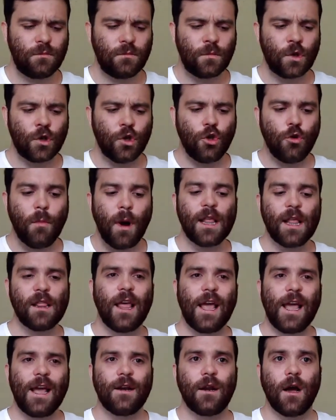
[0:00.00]
you might
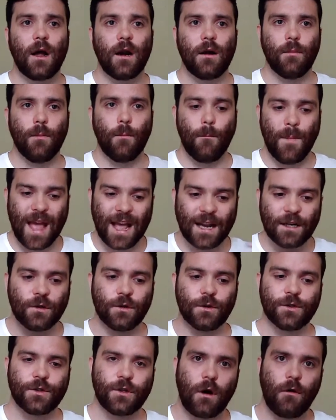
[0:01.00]
land on
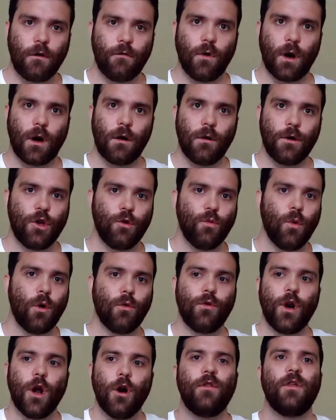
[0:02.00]
MANTL software. You
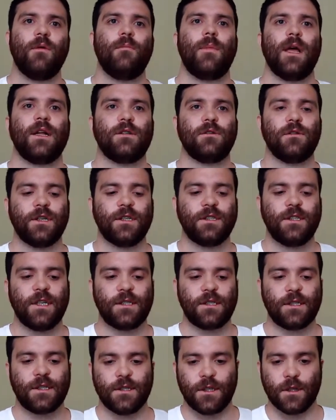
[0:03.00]
won't know that MANTL
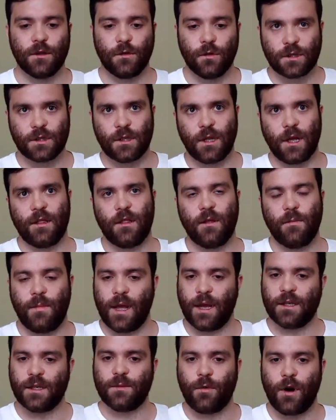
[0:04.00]
exists because it looks like the
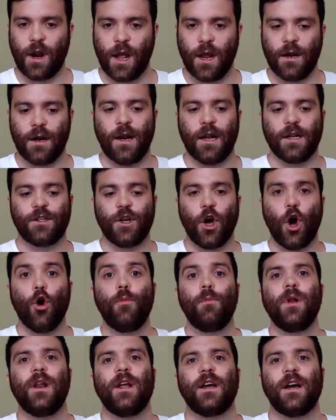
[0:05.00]
bank's brand, and it's
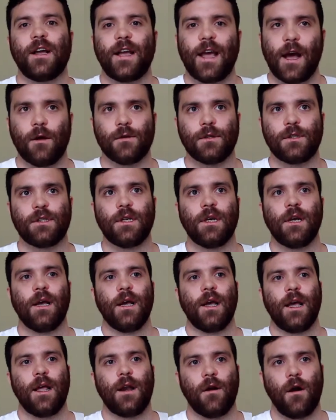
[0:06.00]
opening accounts
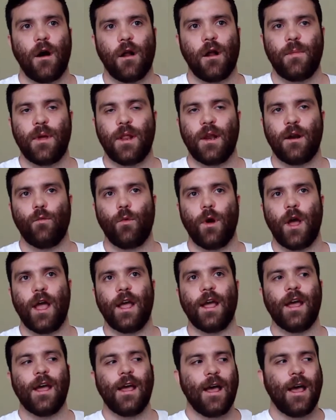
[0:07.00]
in an automated
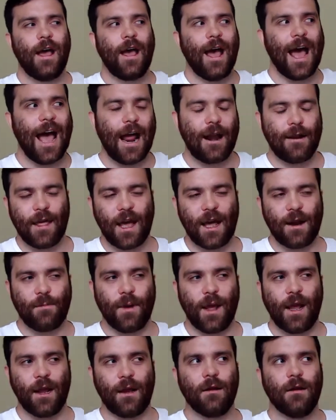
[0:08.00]
way at that
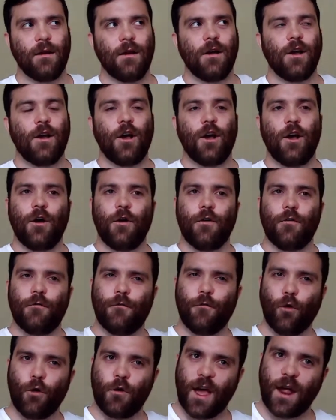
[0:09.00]
bank
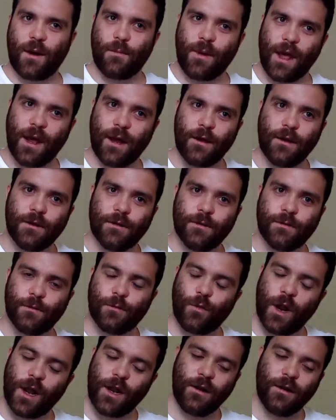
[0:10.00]
for that bank,
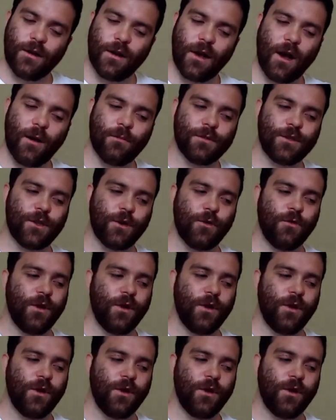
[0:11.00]
right? So